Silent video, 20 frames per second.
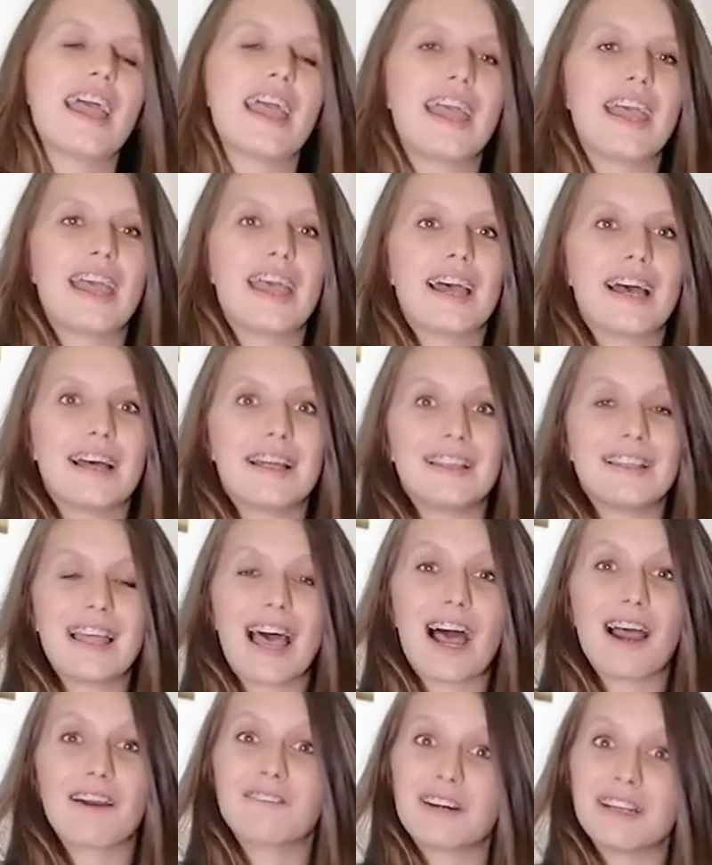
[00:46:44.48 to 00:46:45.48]

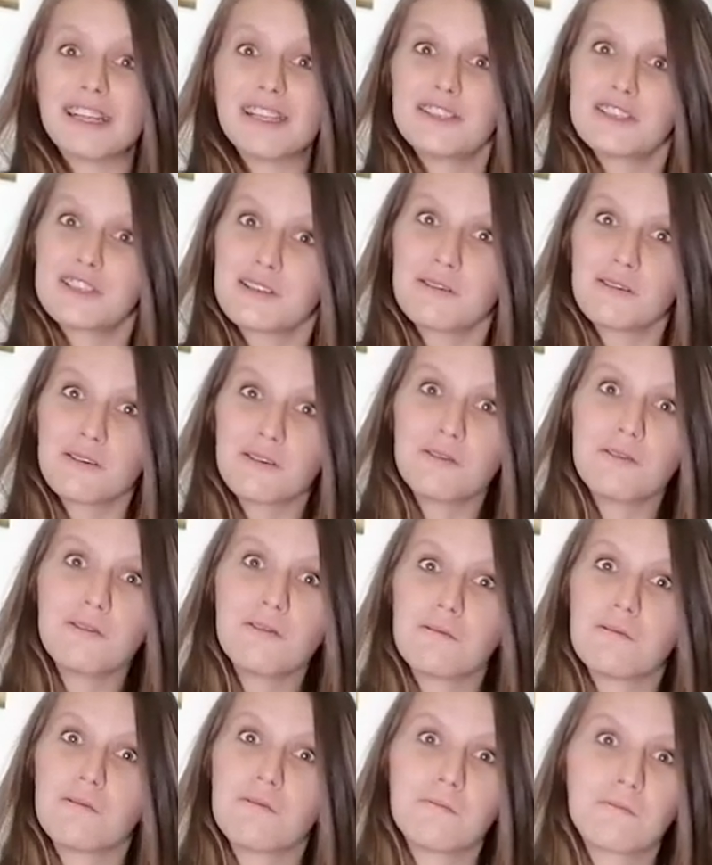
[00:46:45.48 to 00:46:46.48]
and I wanted
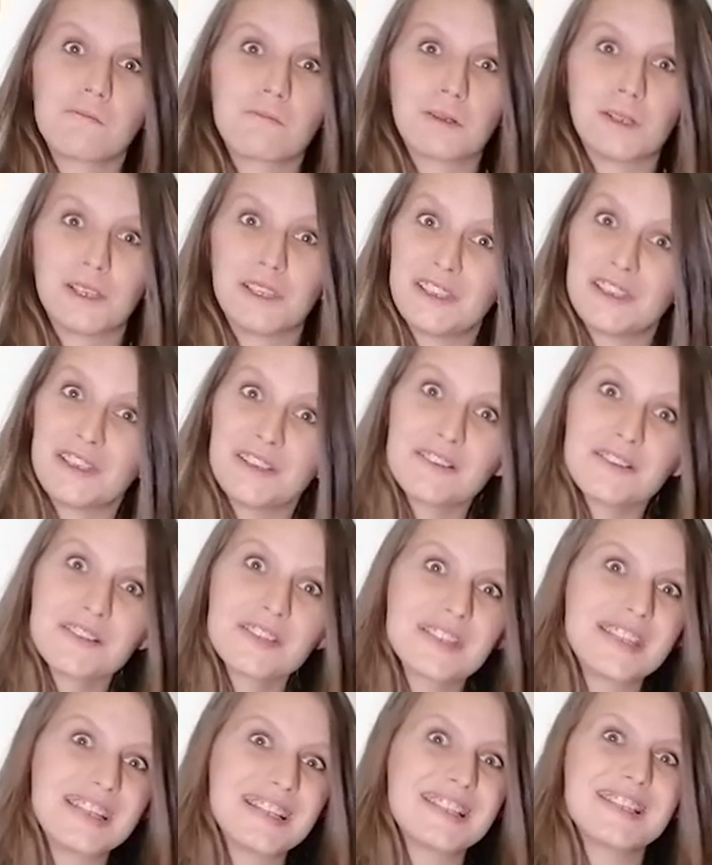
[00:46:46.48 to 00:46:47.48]
to
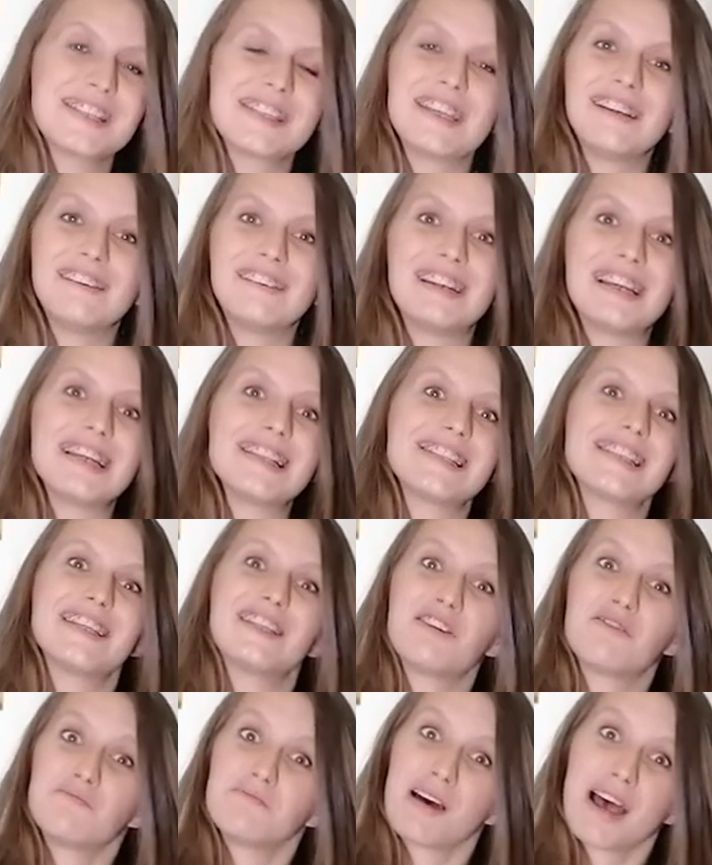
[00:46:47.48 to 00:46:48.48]
produce this series
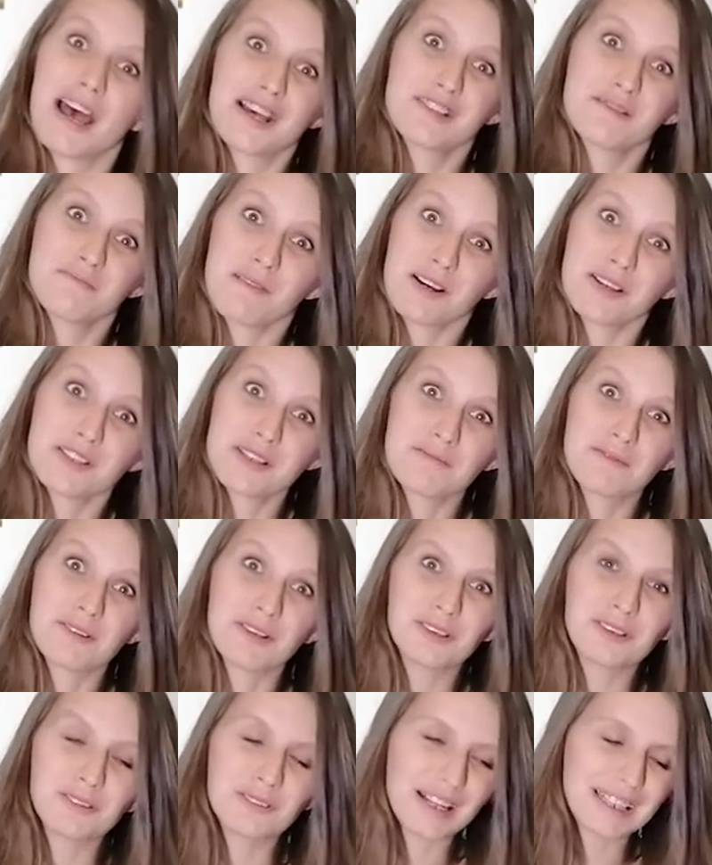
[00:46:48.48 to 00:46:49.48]
in the best
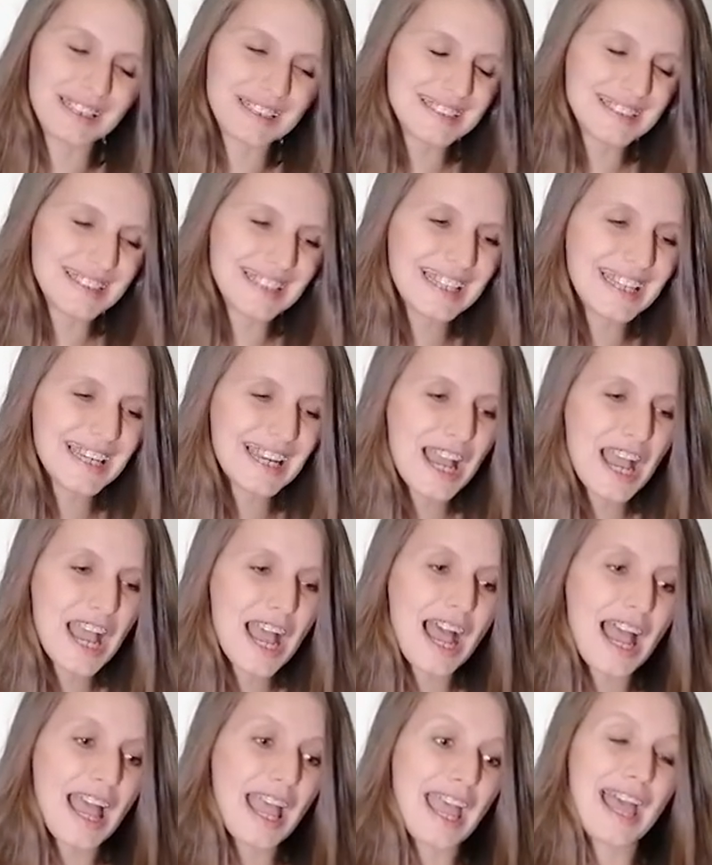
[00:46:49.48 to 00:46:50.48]
possible quality
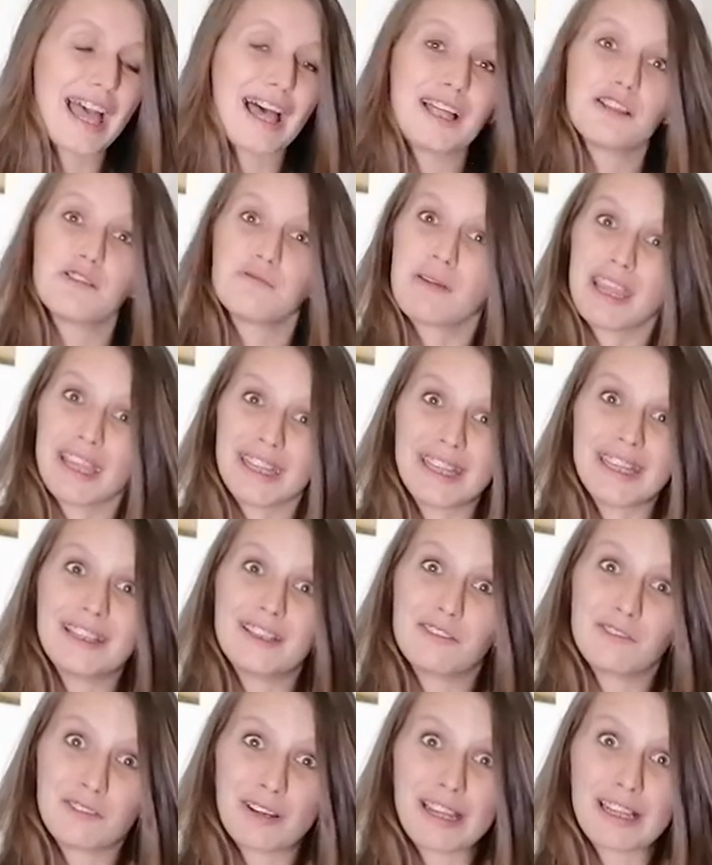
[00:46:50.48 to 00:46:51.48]
and make
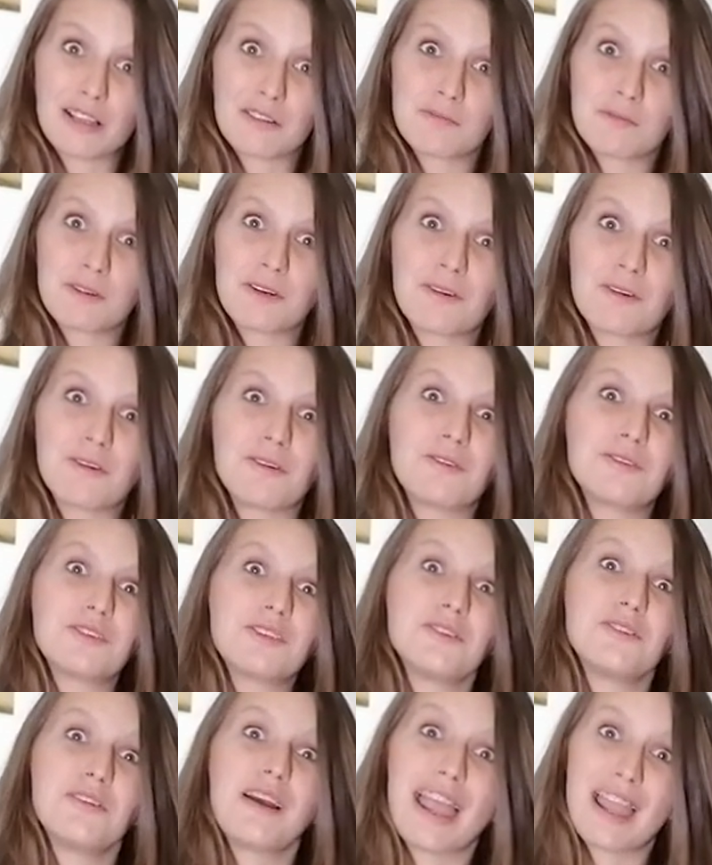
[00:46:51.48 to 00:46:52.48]
it available
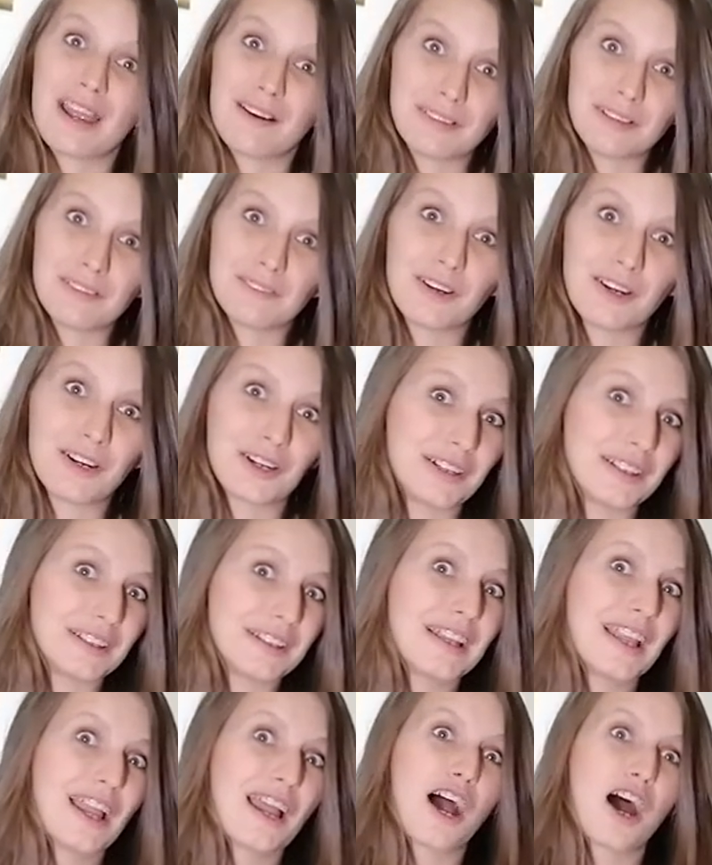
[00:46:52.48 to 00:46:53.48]
to
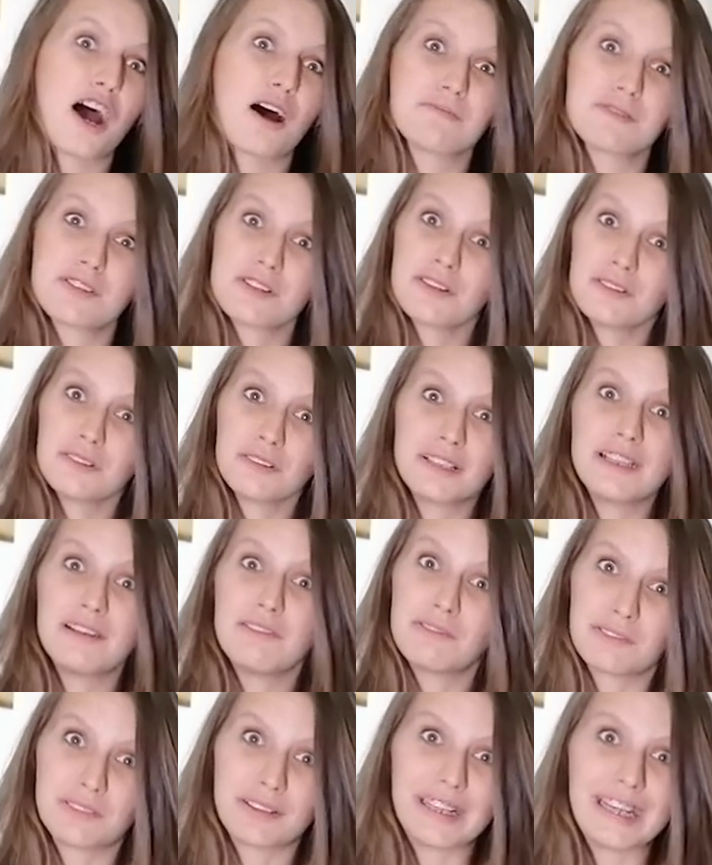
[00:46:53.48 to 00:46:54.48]
everyone
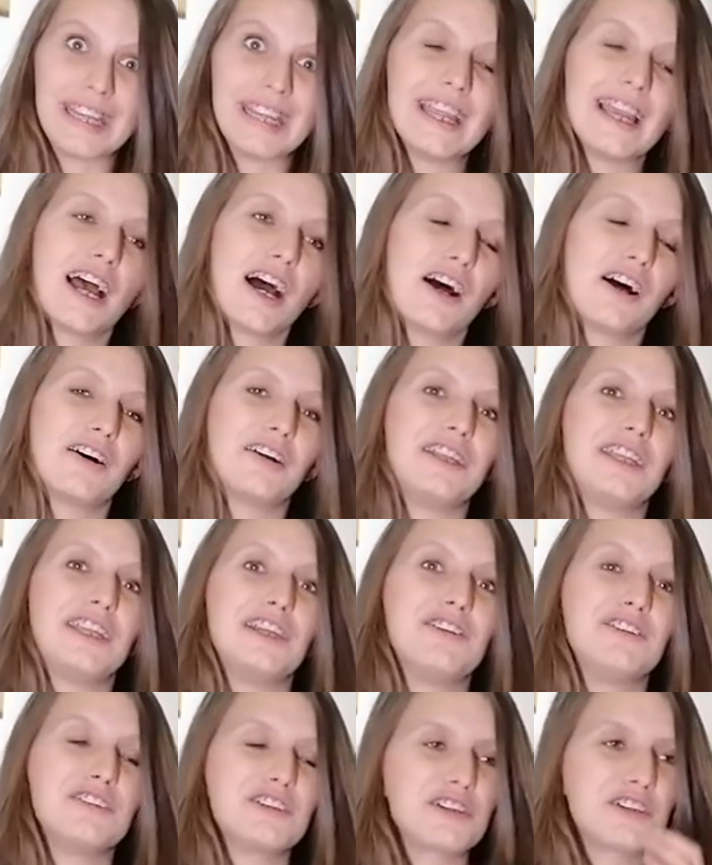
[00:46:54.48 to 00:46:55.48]
absolutely free on
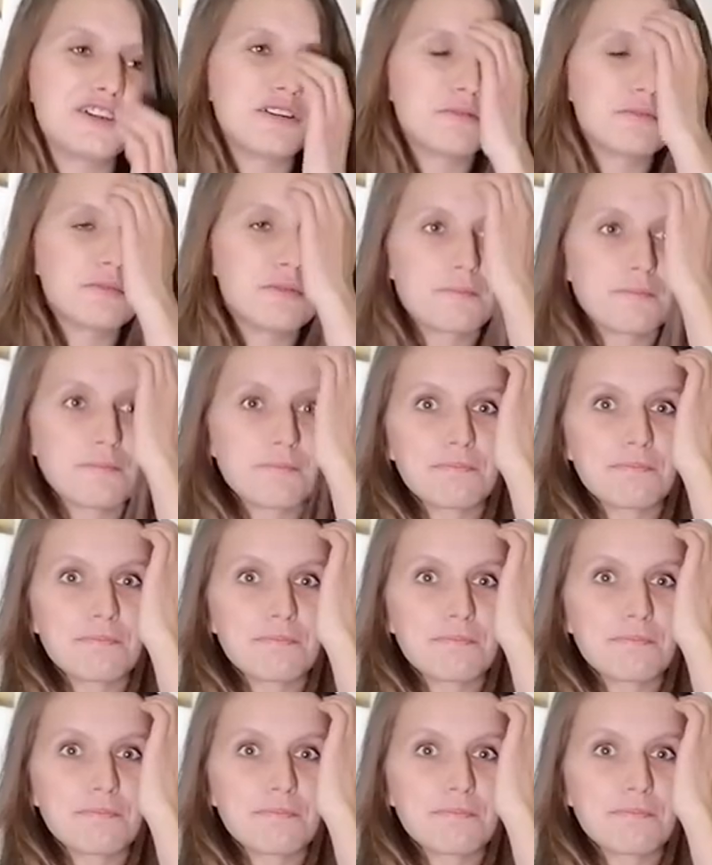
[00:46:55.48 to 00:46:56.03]
YouTube.